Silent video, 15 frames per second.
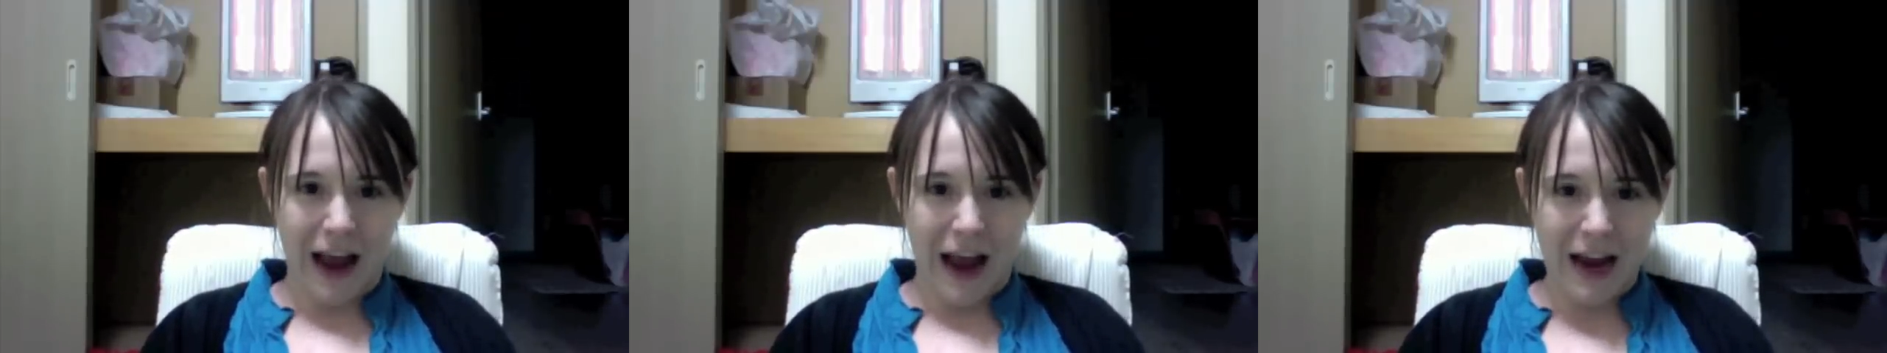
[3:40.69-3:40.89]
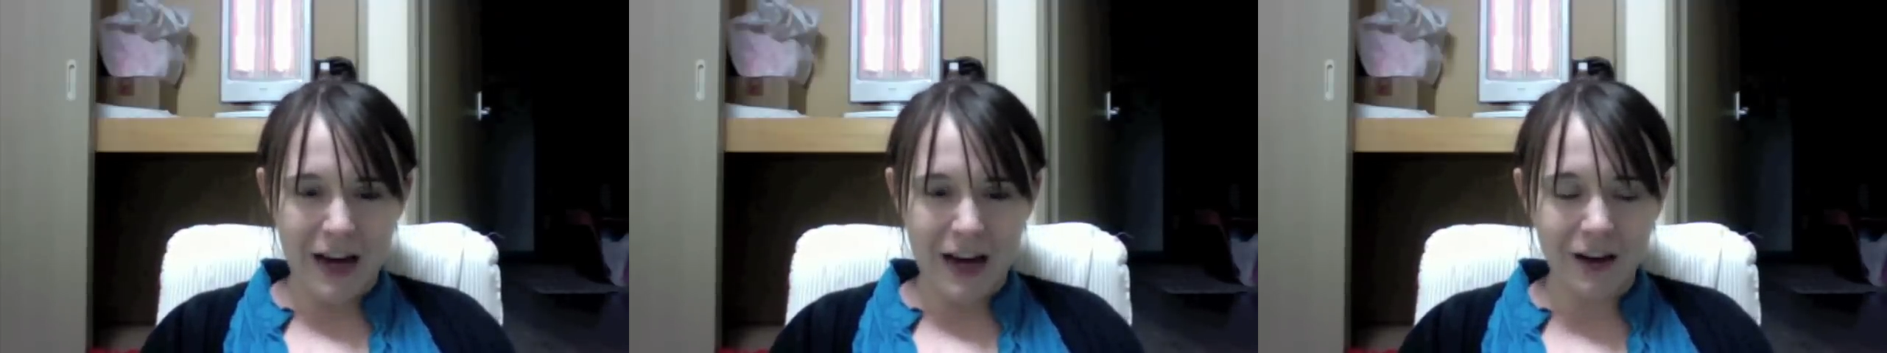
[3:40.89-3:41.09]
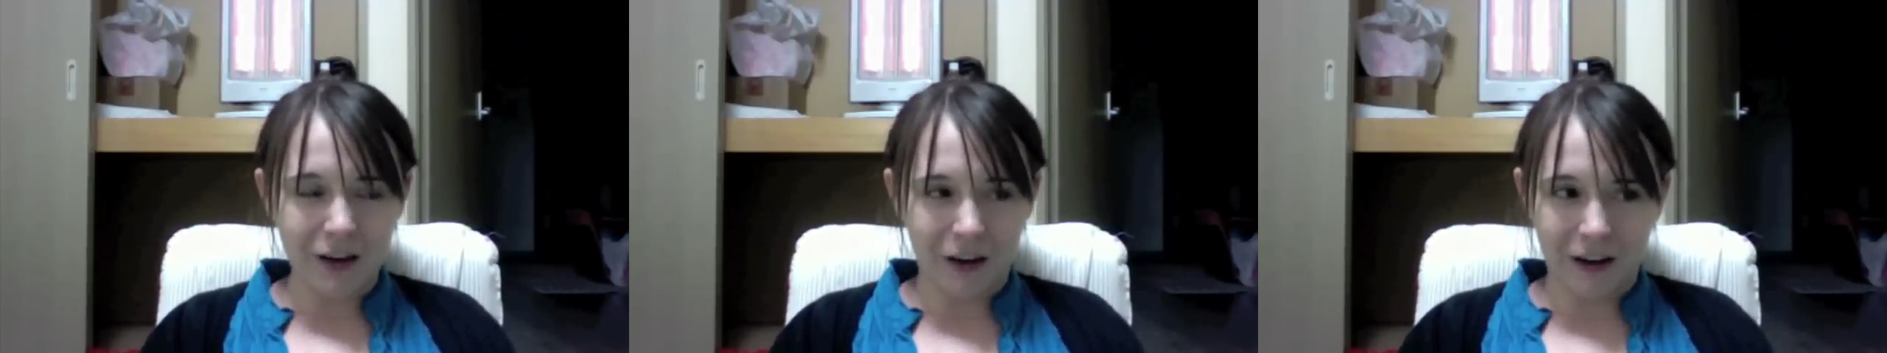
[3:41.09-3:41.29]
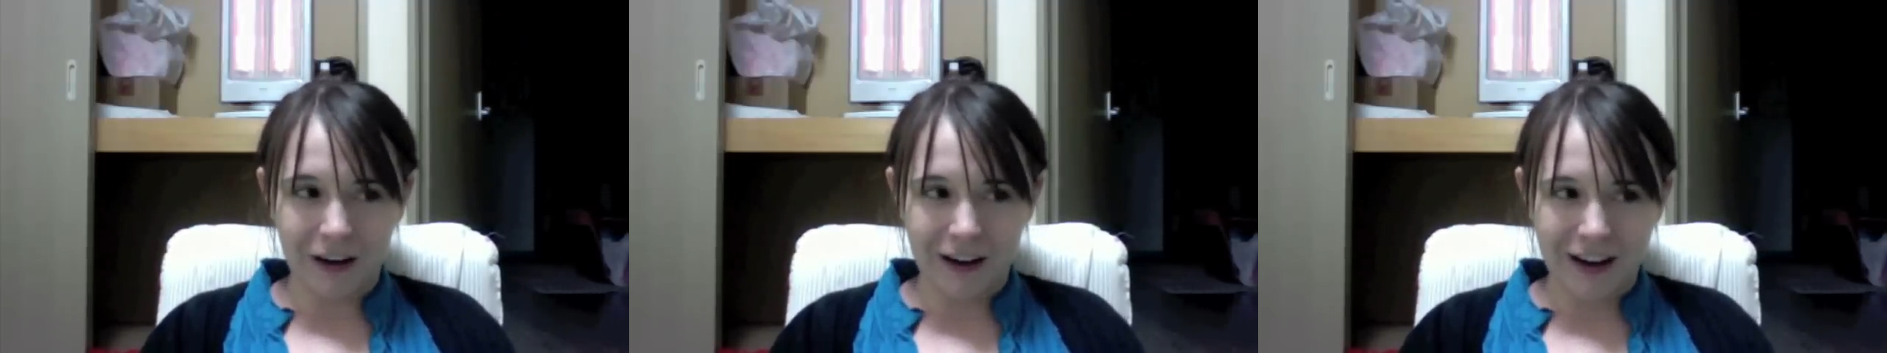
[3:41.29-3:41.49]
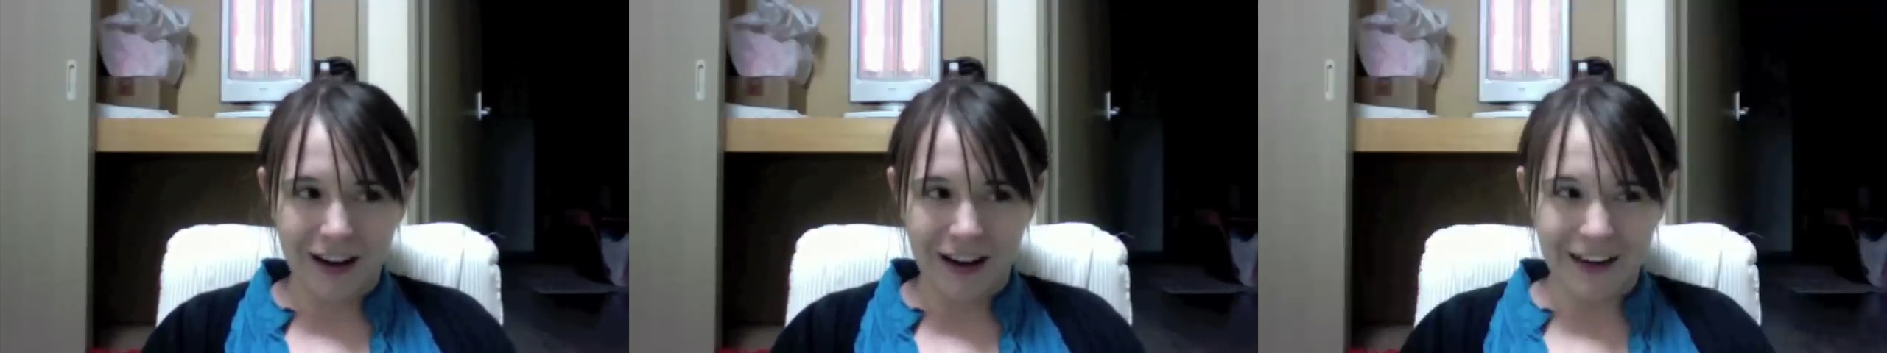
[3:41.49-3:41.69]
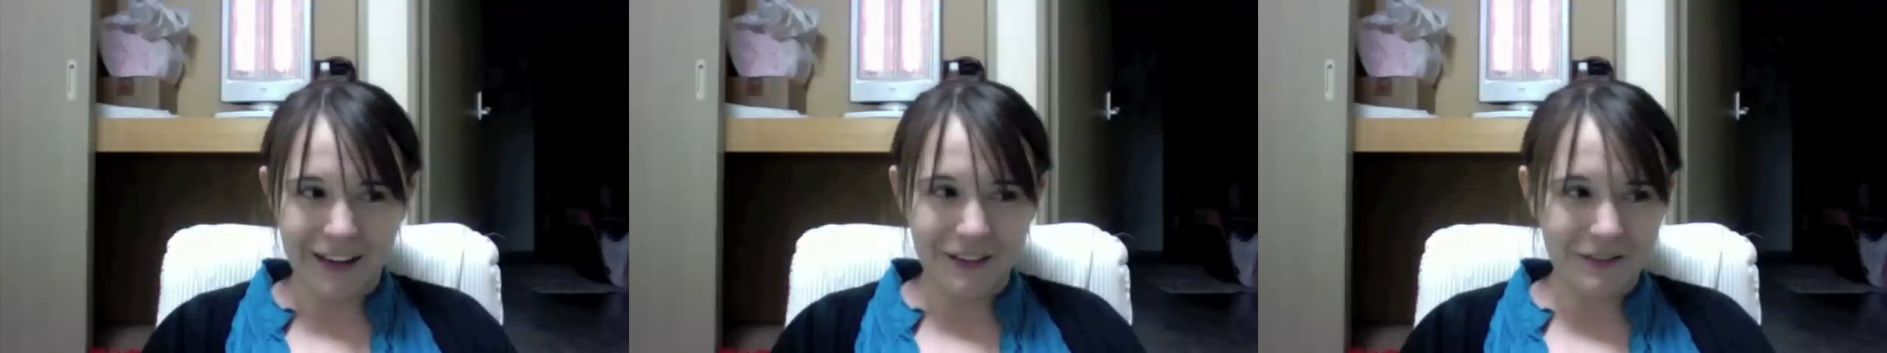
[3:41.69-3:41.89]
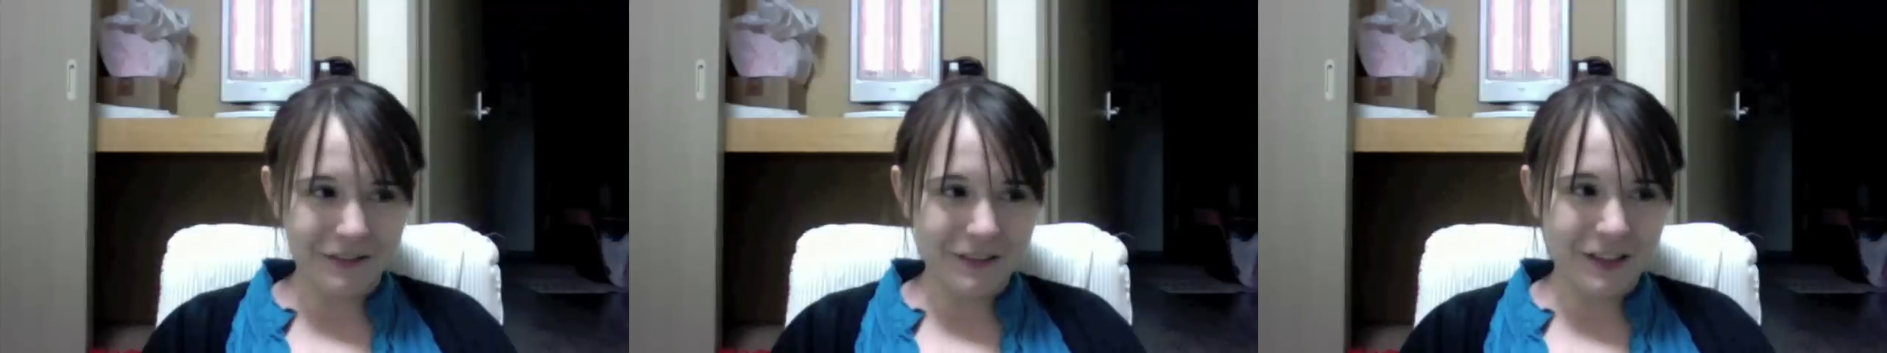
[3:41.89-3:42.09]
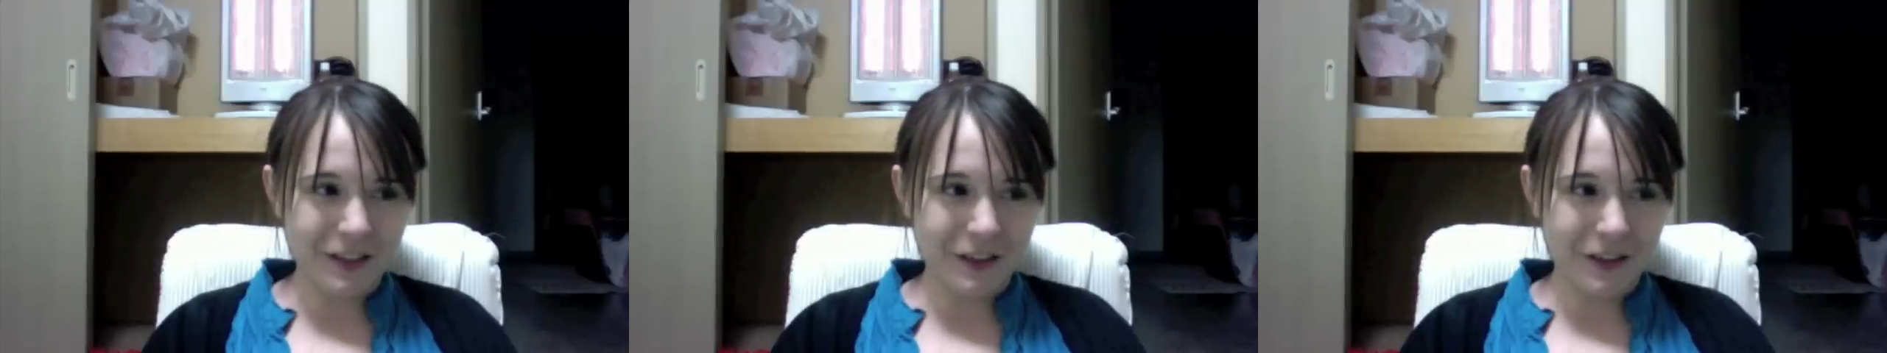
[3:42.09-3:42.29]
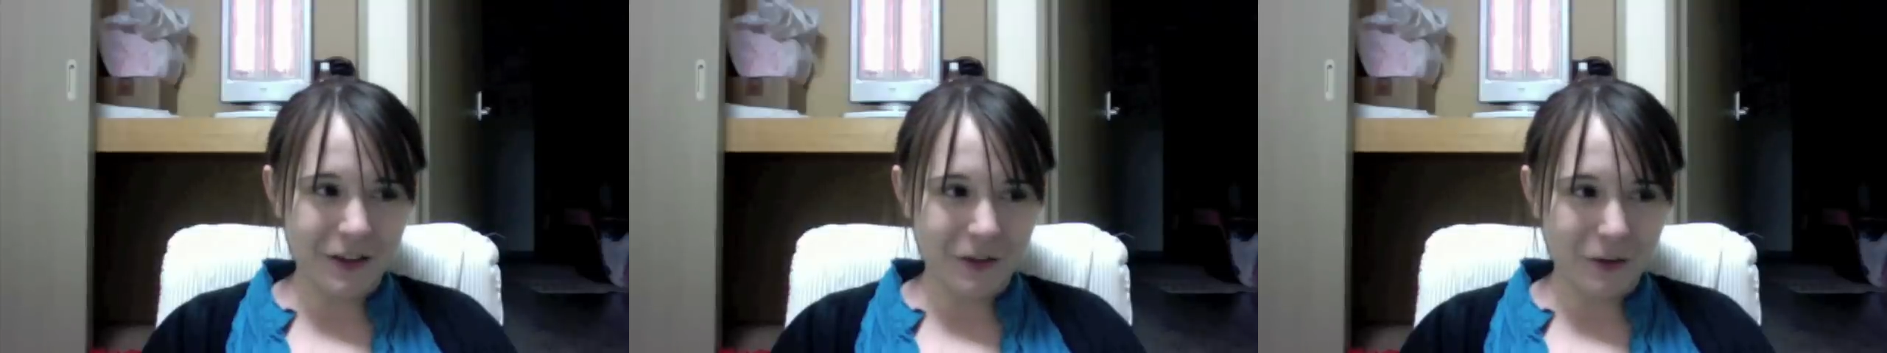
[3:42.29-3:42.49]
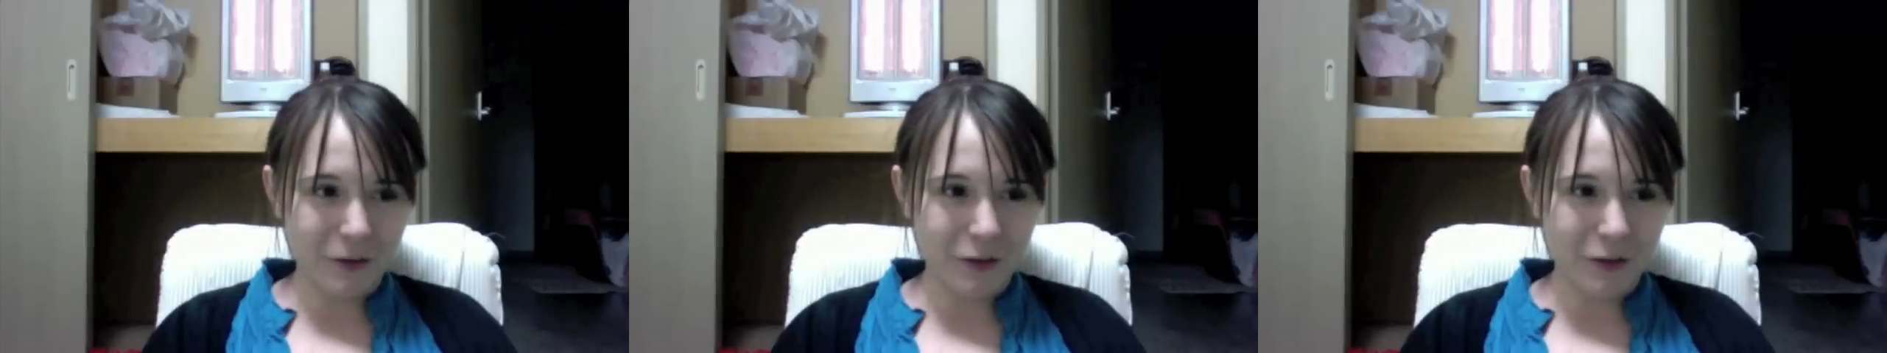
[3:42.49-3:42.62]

anger, and it, the